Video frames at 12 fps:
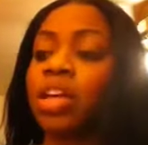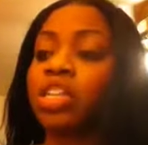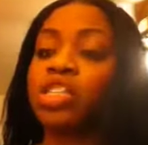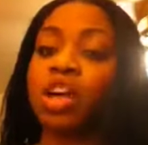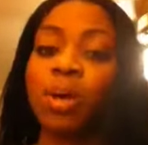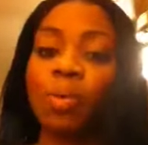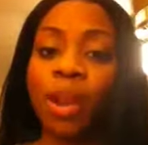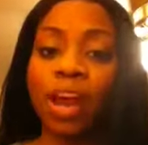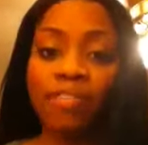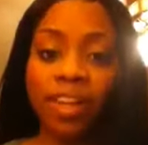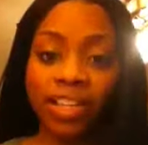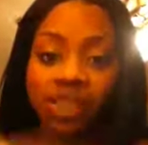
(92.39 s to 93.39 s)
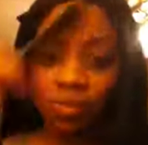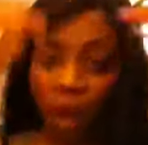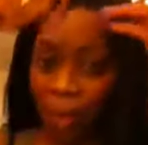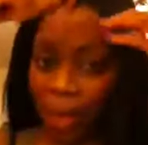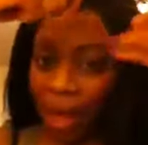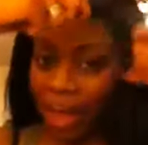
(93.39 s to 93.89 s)
So when I flexi
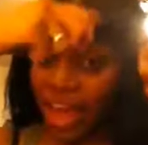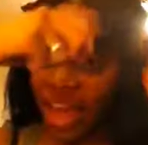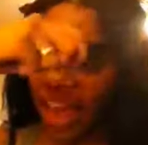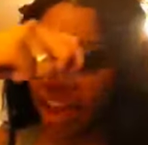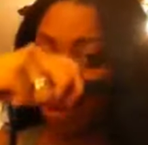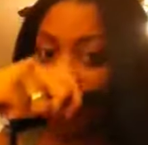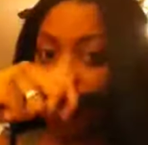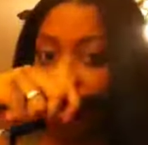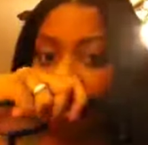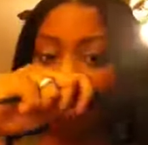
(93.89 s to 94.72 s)
rod my hair,